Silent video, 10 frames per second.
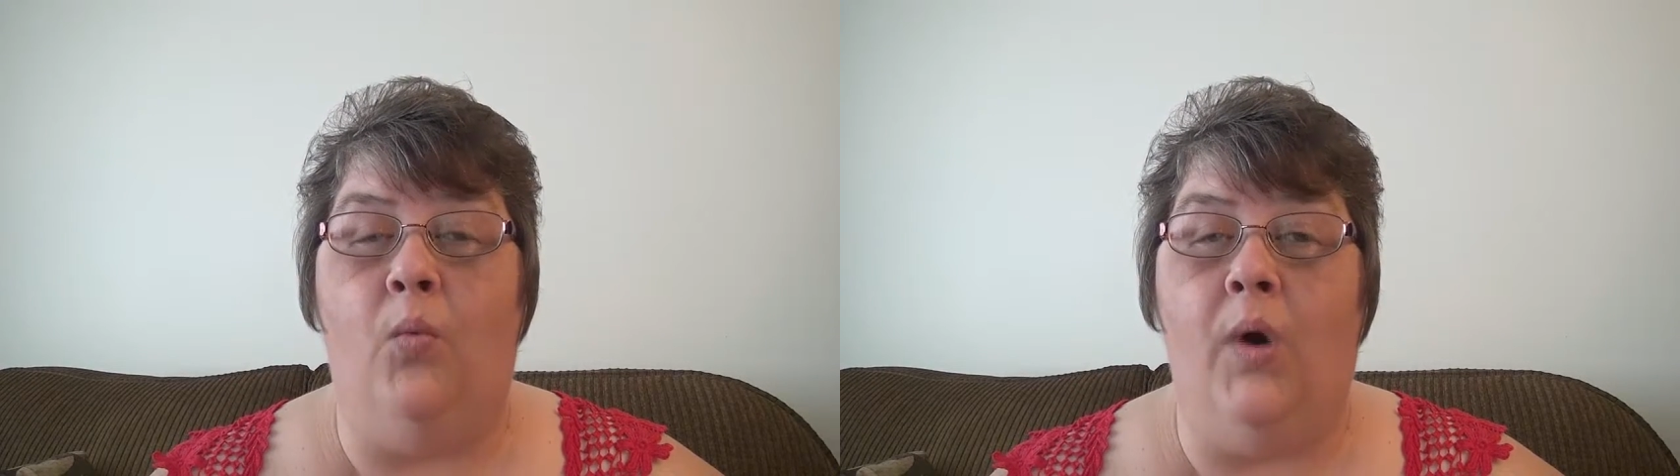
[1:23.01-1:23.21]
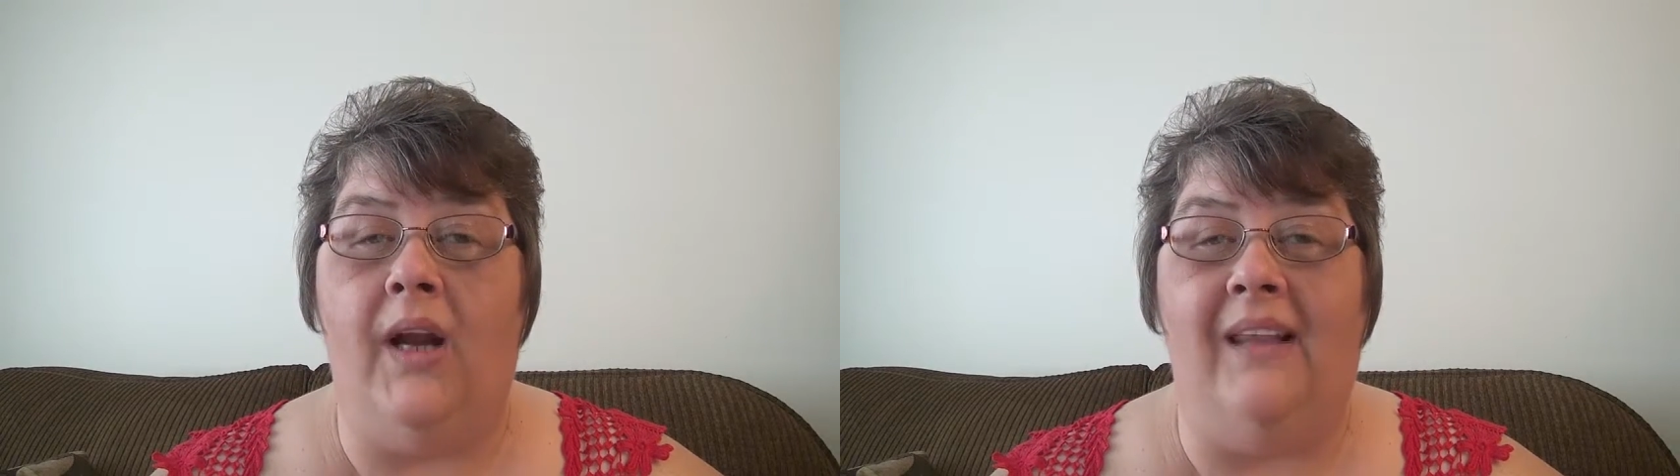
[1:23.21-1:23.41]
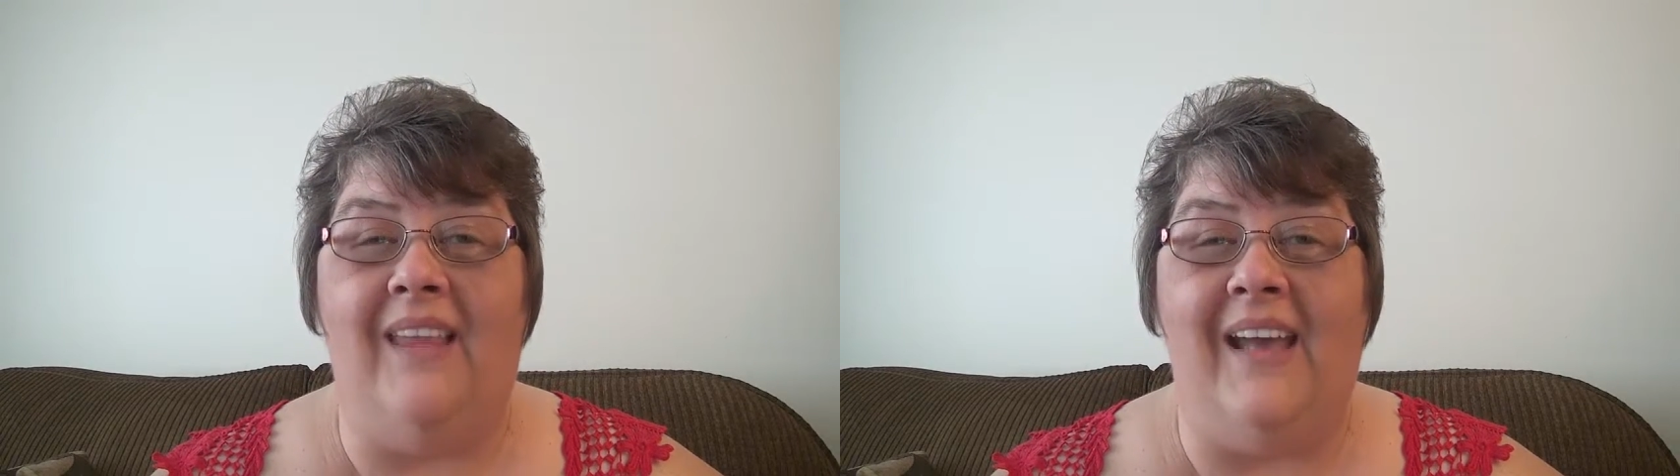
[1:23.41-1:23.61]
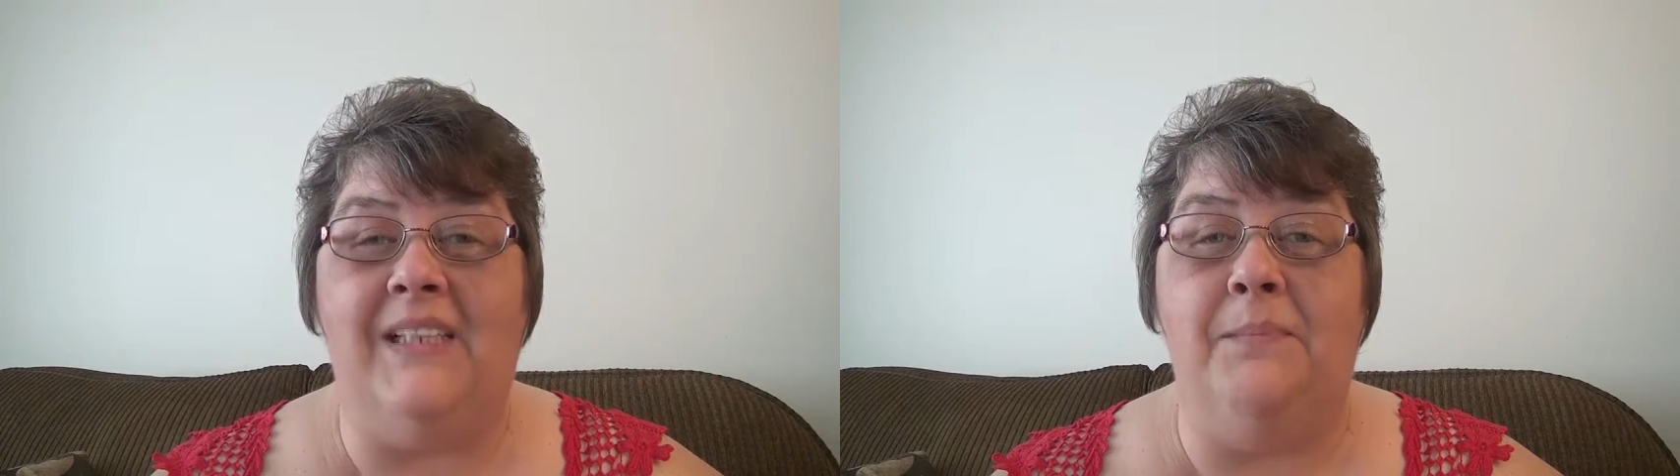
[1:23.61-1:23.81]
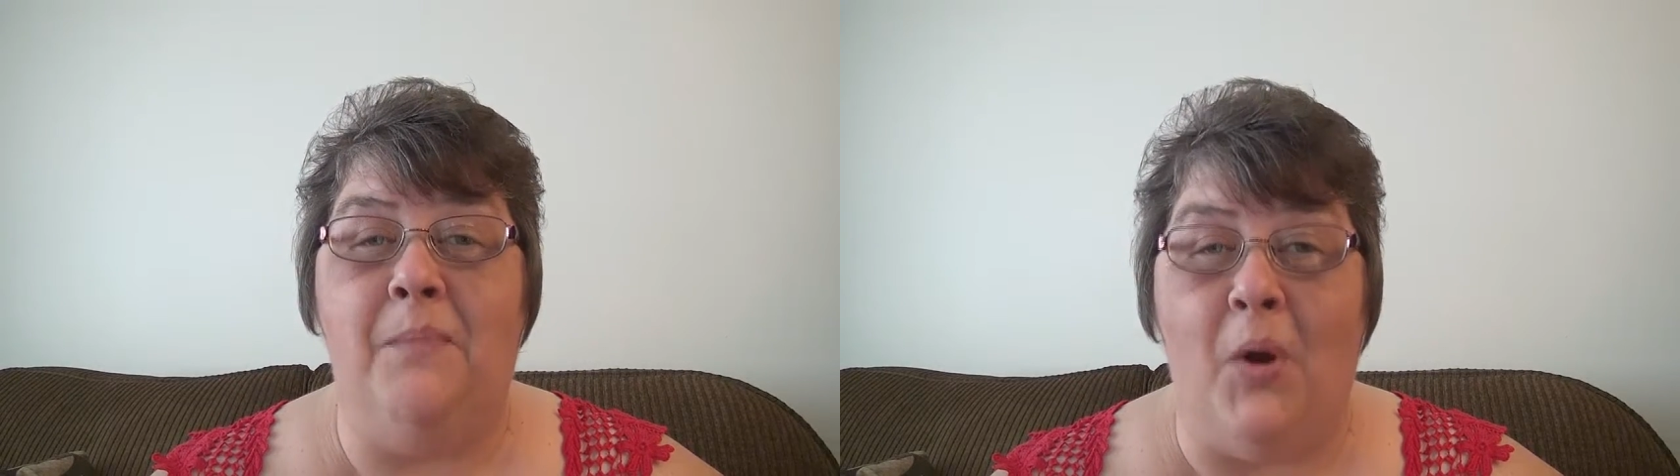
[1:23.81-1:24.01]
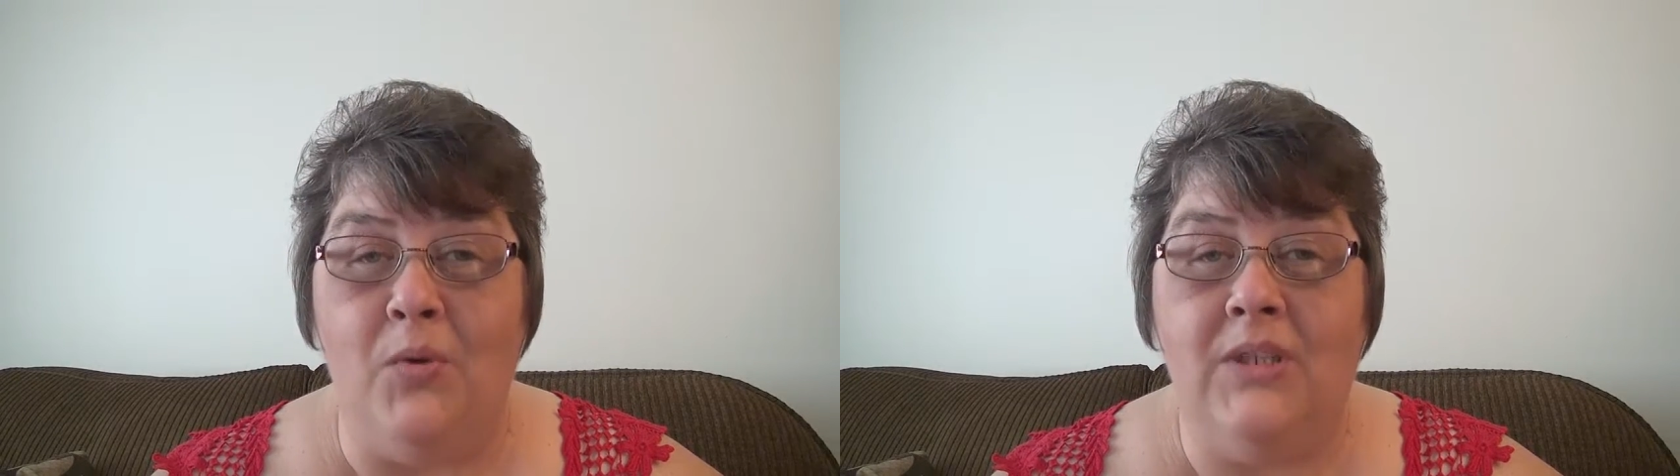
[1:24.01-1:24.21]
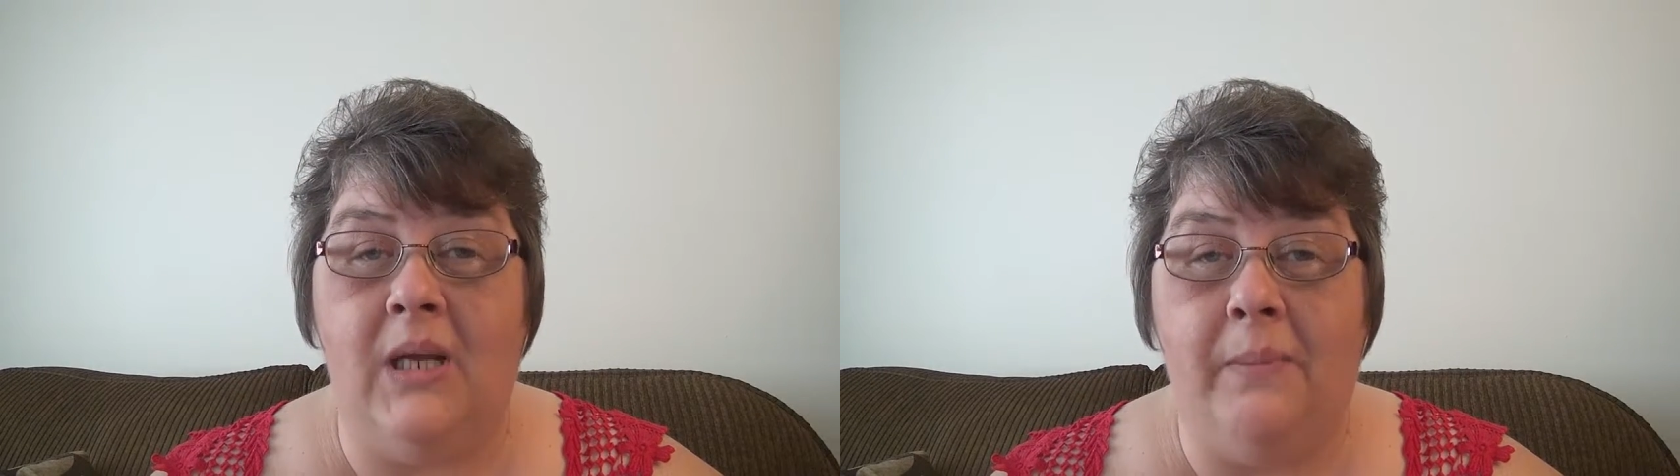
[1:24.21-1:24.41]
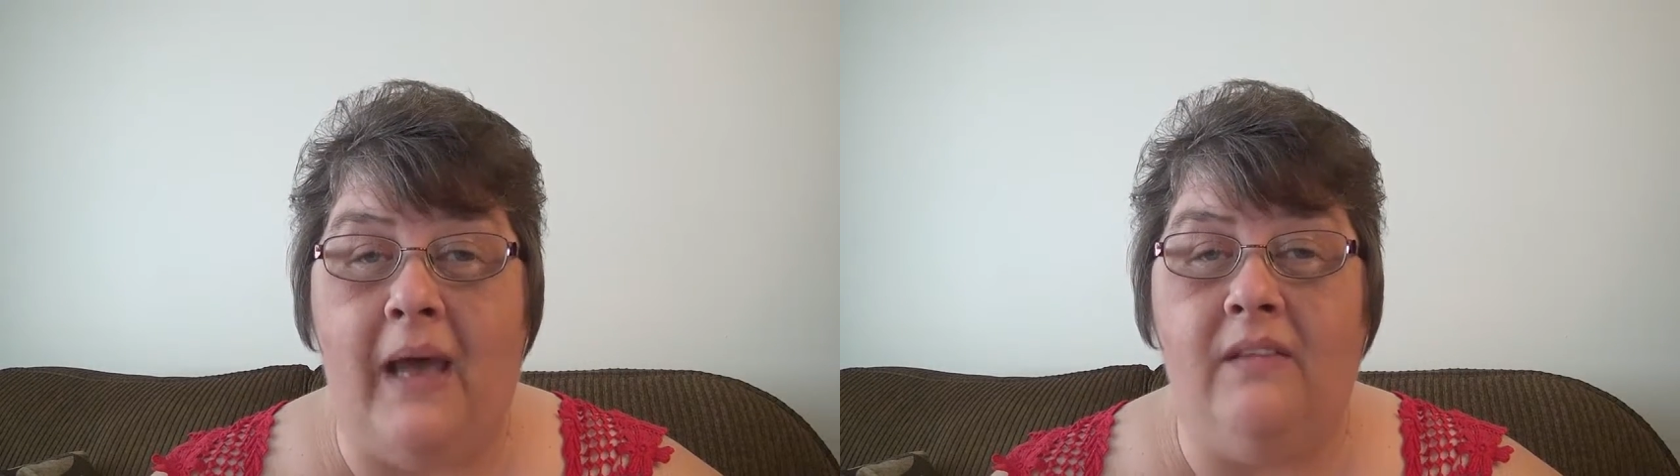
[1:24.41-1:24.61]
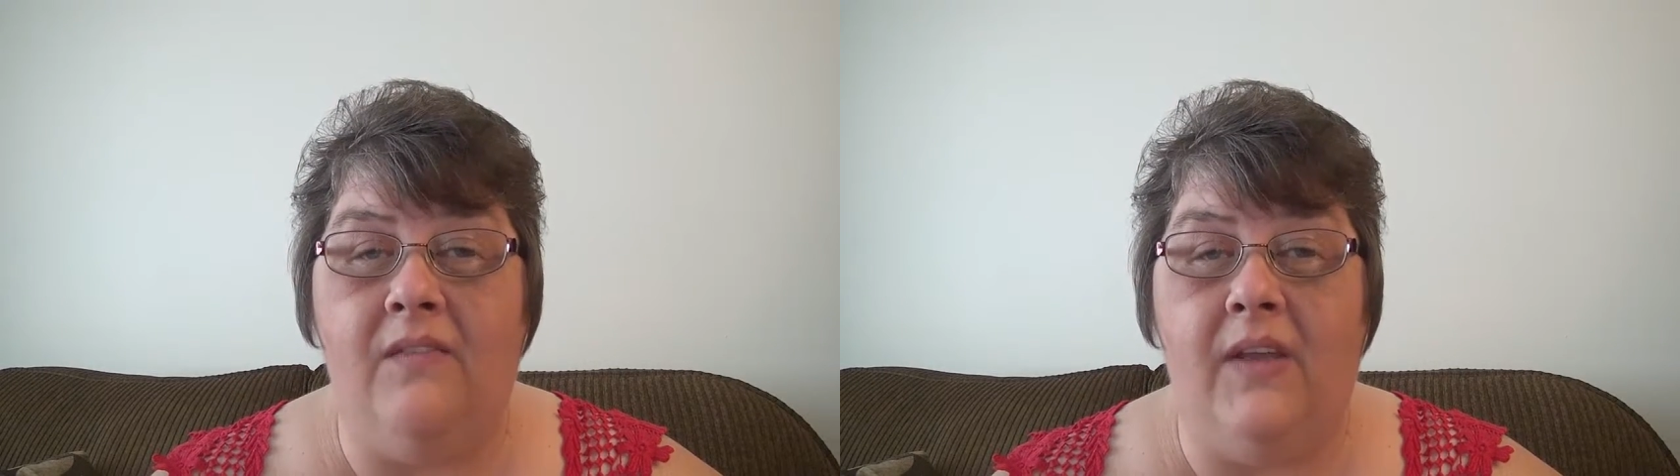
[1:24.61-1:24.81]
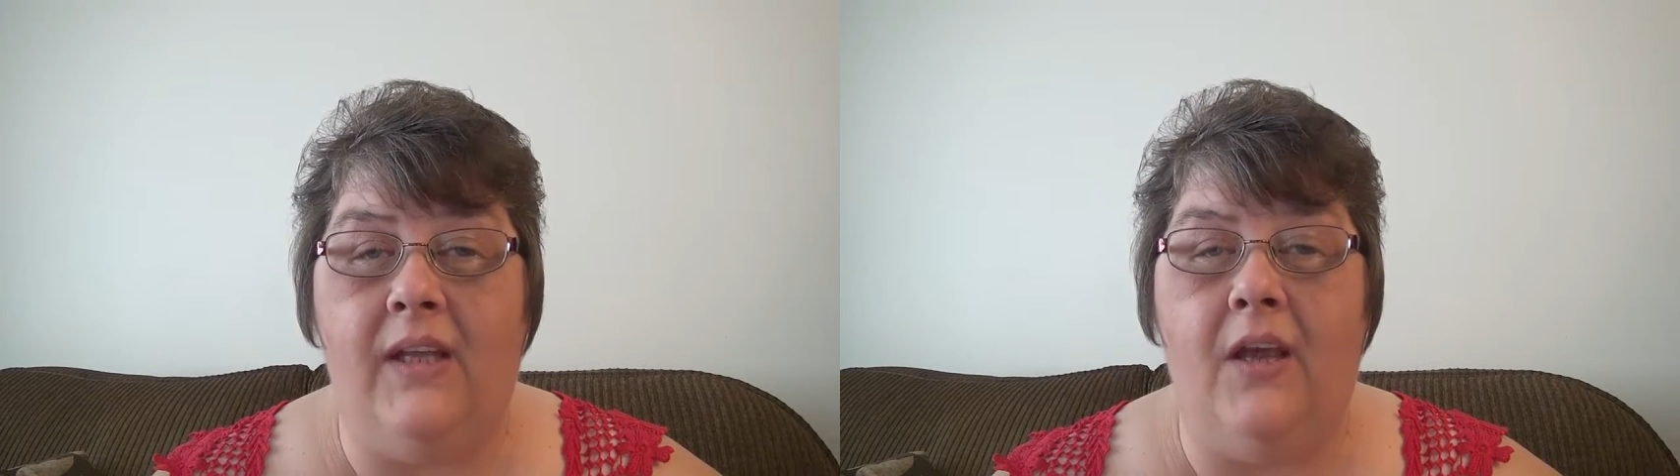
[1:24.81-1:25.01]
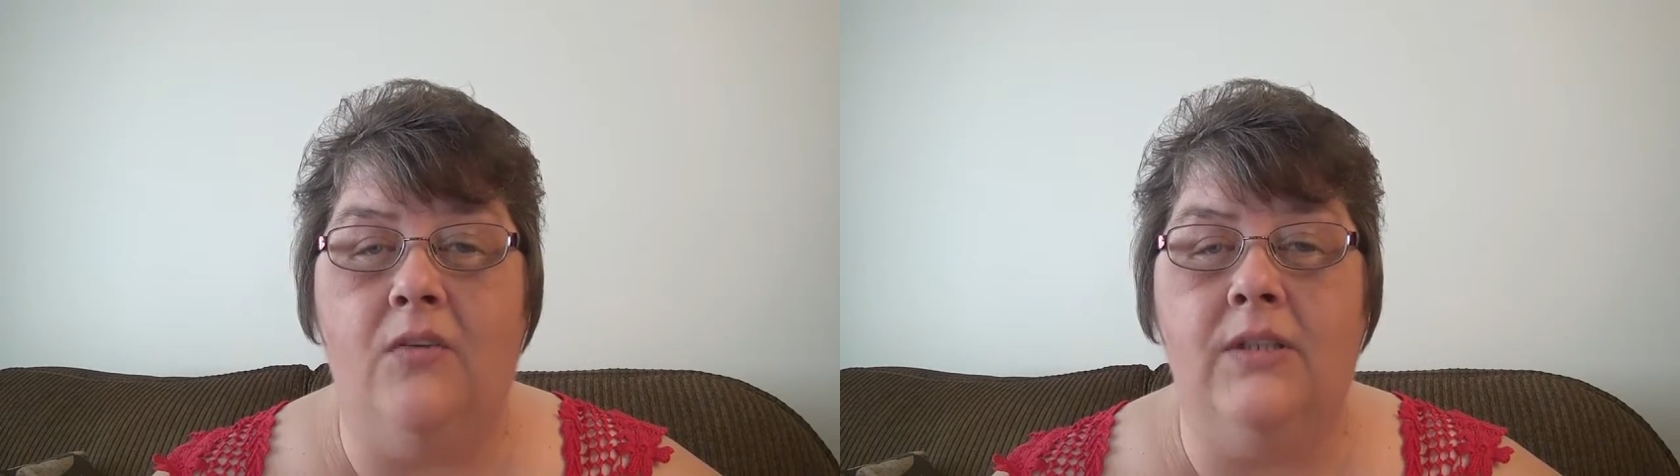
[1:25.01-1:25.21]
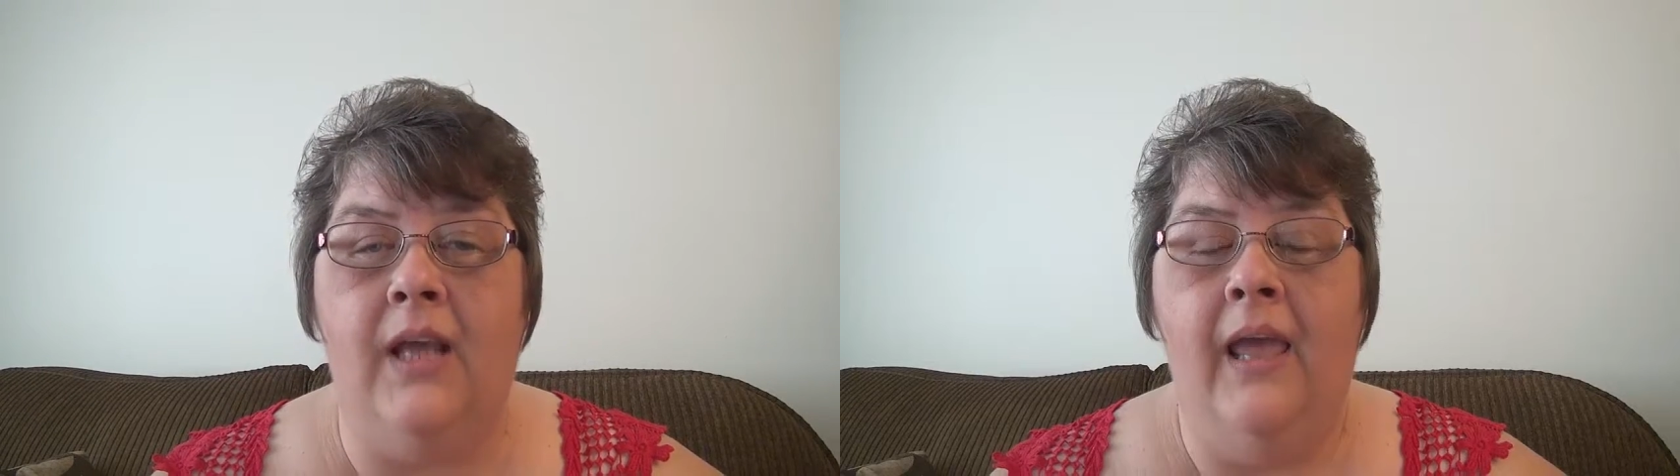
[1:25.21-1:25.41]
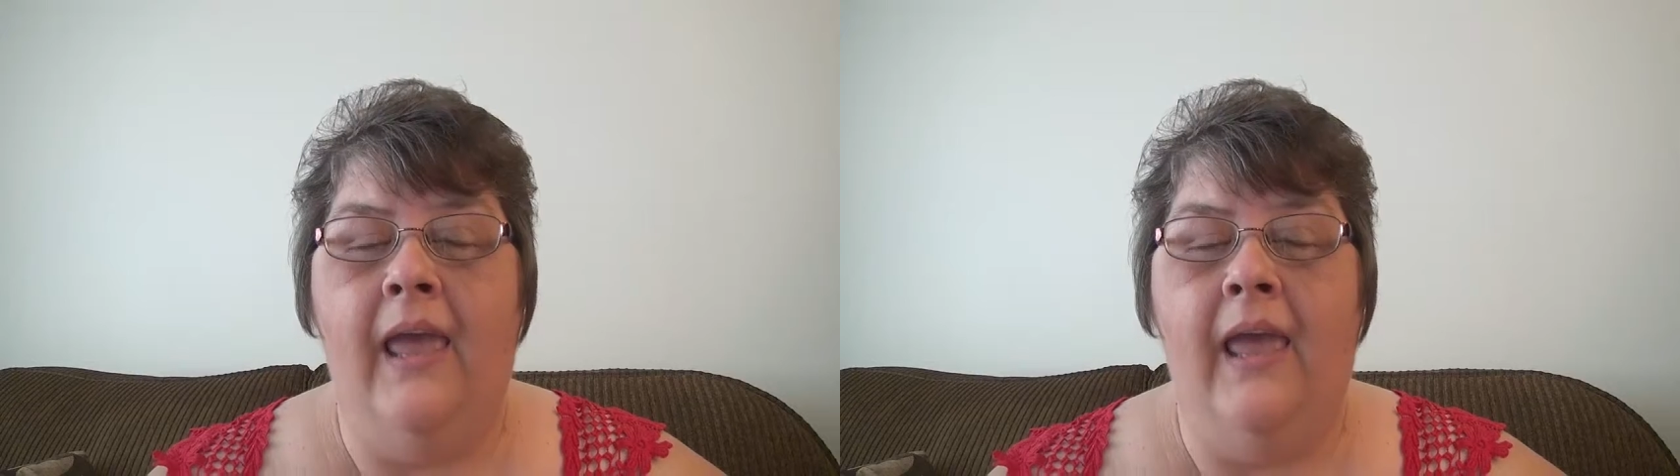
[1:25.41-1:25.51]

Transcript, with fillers: what I liked most about the videos